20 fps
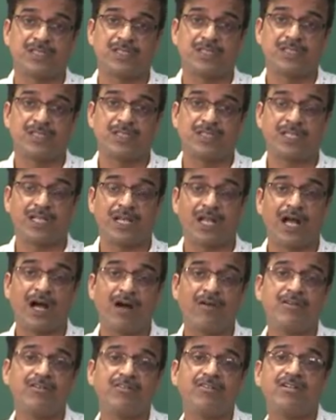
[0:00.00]
Then
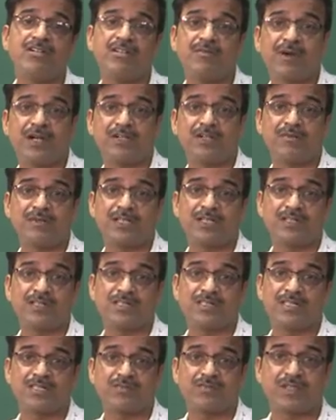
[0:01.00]
how your demand to be
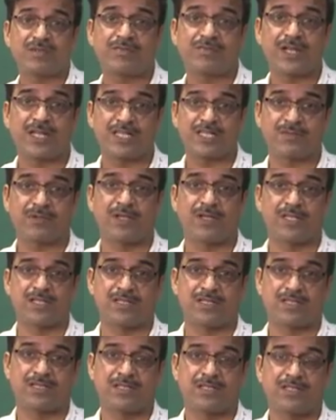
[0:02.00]
increases when price
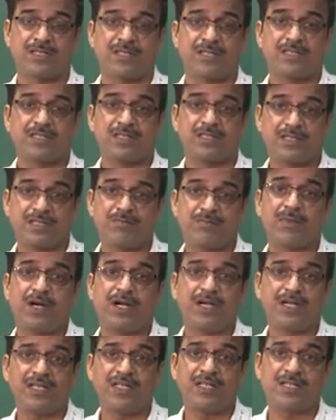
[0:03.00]
falls? The
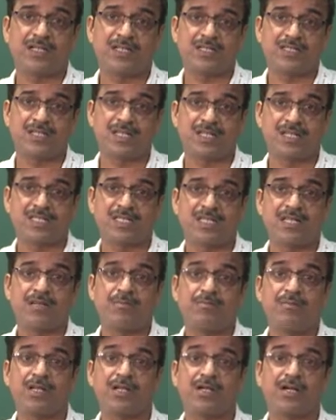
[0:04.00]
demand increases
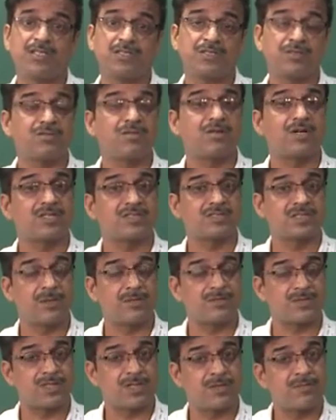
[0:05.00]
because you got some
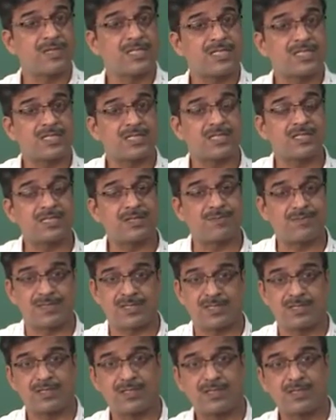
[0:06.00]
sort of
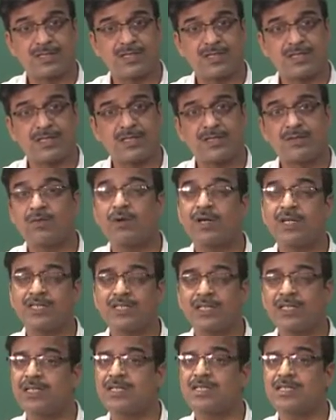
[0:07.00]
incentives. What is
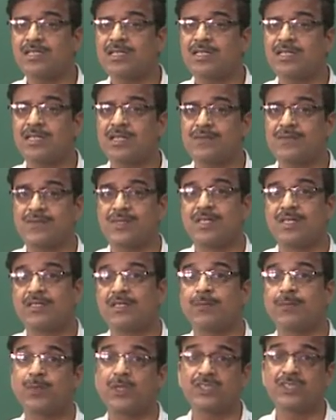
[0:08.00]
that incentives?
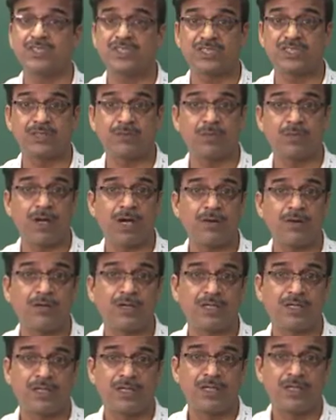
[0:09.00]
The purchasing
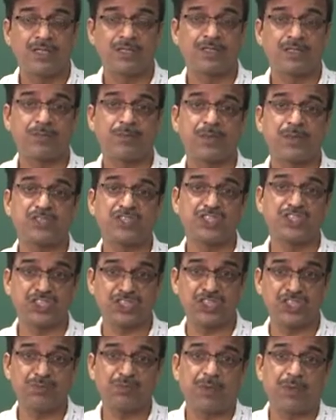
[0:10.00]
power. The
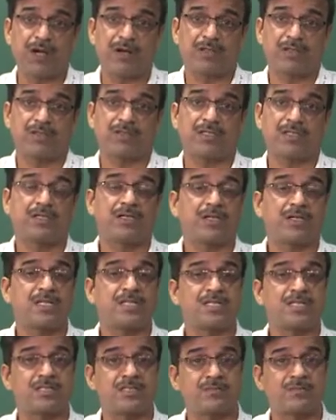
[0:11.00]
purchasing power of the
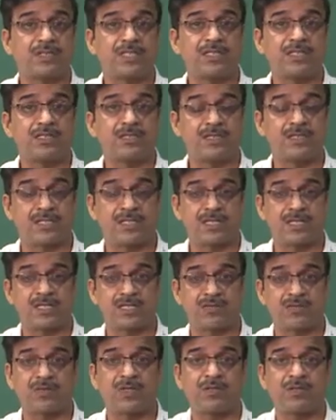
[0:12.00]
currency to be
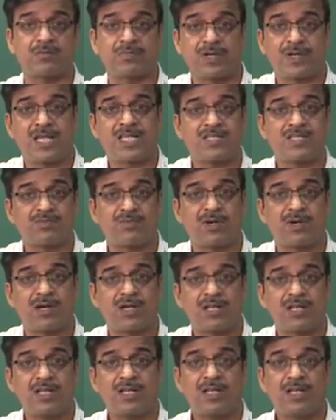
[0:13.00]
increases. When price
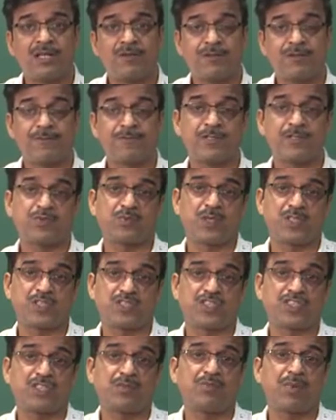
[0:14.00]
fall, people's
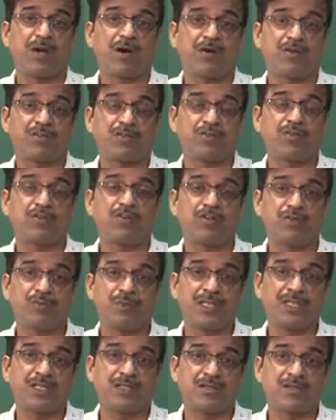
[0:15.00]
purchasing power to going to
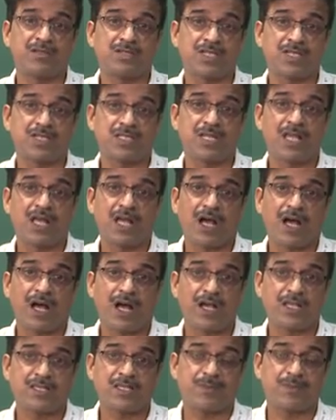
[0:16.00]
be increases.
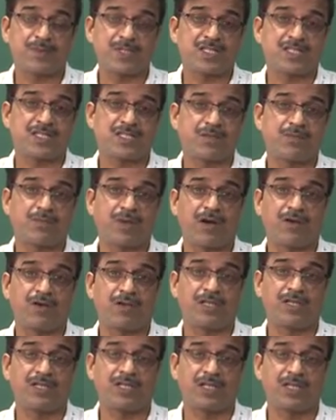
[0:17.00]
As the purchasing power
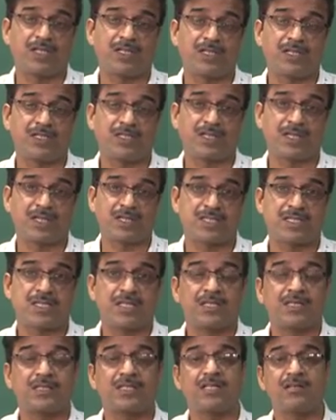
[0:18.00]
increases,
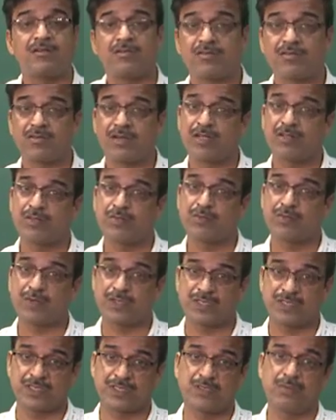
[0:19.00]
then you try to
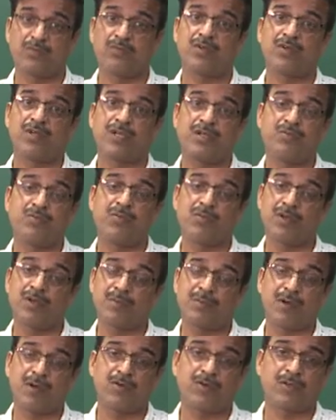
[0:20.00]
purchase the more and more
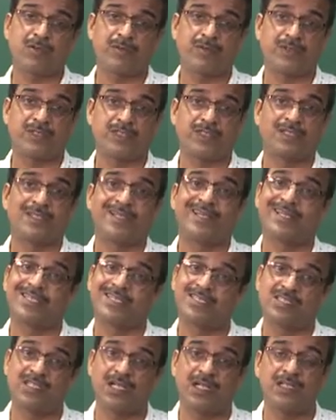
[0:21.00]
amount of it.
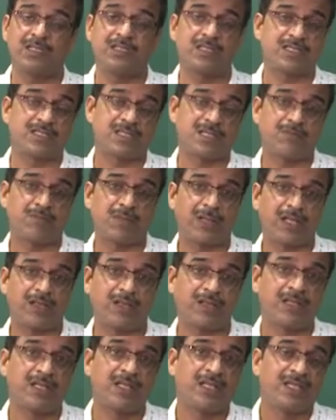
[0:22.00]
Exactly in the same
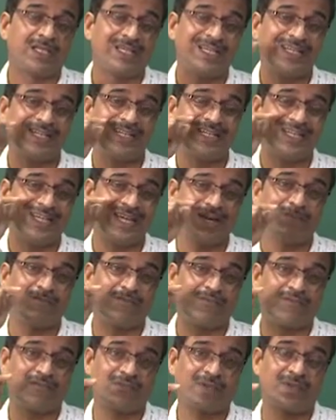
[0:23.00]
manner, in
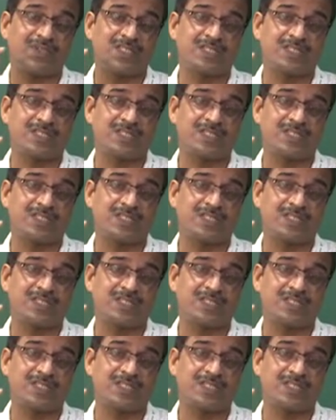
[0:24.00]
every